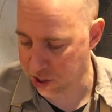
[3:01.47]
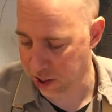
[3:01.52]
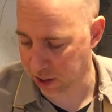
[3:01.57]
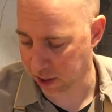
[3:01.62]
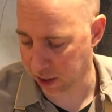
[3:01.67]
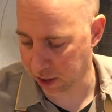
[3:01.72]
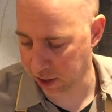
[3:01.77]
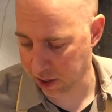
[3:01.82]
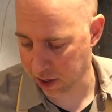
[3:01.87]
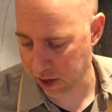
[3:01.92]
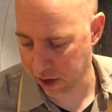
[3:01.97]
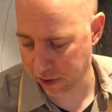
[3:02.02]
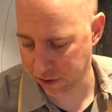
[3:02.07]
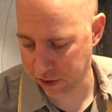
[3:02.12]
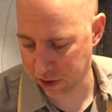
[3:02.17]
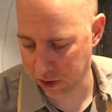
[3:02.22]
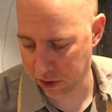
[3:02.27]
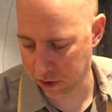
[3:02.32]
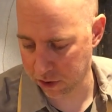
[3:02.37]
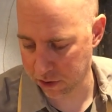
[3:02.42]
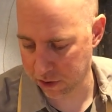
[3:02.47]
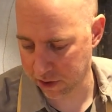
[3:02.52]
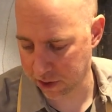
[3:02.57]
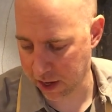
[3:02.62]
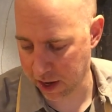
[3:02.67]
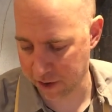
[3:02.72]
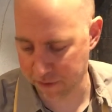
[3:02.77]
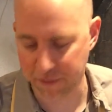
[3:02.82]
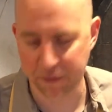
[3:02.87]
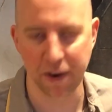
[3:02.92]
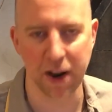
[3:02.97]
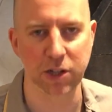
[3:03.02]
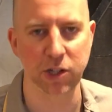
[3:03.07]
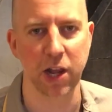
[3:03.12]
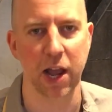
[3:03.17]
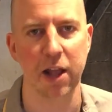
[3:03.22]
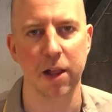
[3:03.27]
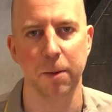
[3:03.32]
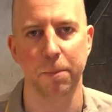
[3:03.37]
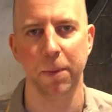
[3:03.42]
chili, you could also use fresh
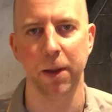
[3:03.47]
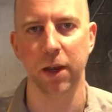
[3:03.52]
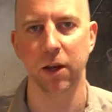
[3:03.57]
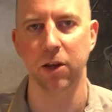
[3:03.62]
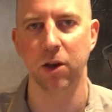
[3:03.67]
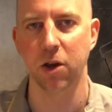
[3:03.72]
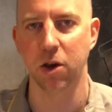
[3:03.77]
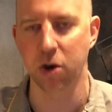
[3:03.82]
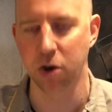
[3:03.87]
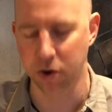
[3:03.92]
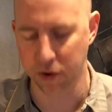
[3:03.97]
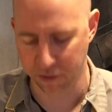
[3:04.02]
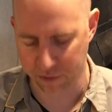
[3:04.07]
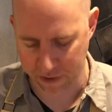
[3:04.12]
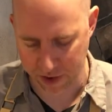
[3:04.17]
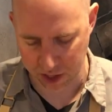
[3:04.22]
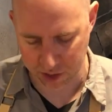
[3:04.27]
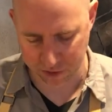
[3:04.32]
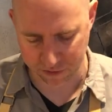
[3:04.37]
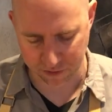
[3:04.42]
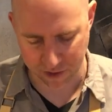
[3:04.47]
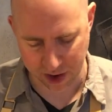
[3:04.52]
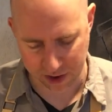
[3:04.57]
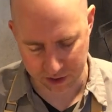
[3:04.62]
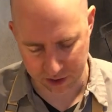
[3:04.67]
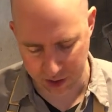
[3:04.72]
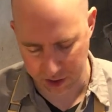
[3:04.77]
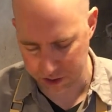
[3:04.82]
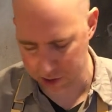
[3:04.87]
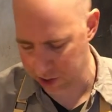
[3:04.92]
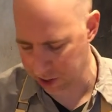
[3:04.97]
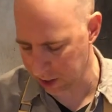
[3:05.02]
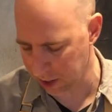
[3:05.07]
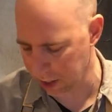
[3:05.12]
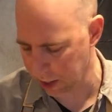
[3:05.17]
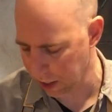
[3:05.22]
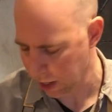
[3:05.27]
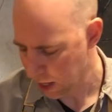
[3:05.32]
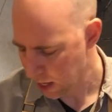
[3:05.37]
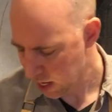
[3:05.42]
jalapeno or fresh Fresno
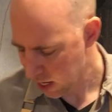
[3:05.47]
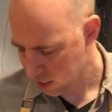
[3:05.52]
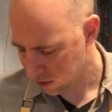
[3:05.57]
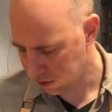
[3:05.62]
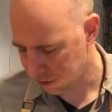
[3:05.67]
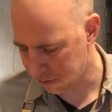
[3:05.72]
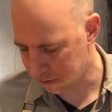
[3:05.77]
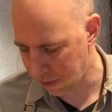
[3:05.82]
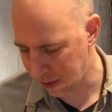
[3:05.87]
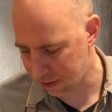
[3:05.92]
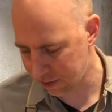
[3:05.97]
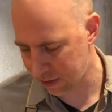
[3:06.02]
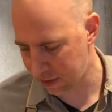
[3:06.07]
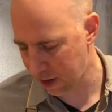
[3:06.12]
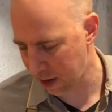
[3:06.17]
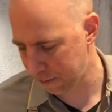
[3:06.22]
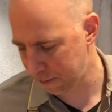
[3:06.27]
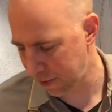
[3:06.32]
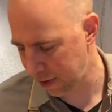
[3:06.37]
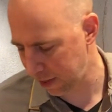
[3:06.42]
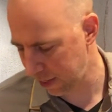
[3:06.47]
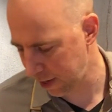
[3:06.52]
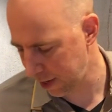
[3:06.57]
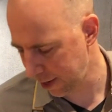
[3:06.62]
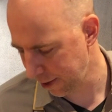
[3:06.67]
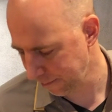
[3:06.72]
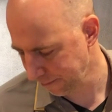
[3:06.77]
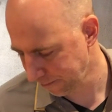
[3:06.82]
chili, just minced up in there.